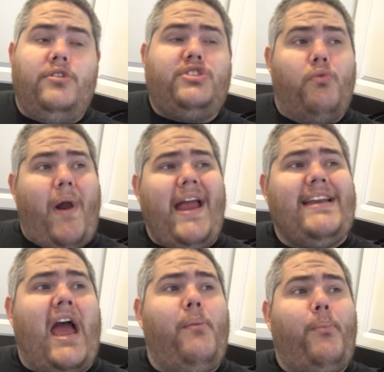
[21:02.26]
So right
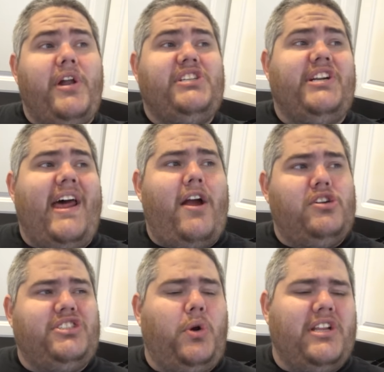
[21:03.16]
now, Bridgette and I are
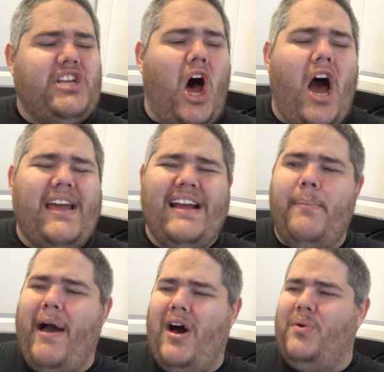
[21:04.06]
just sort of talking
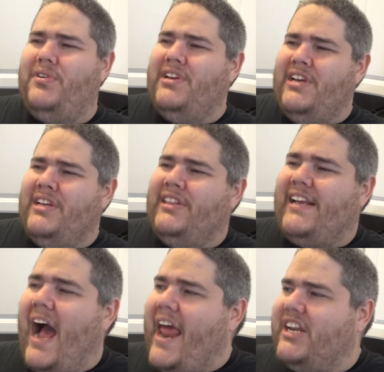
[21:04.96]
about the
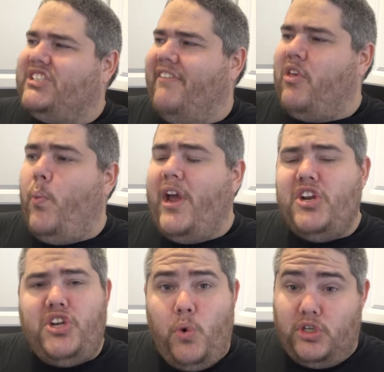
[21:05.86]
kind of stuff that we
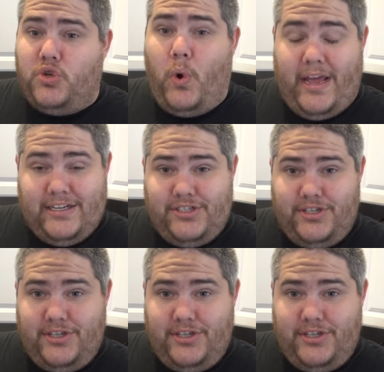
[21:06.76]
could do on Twitch.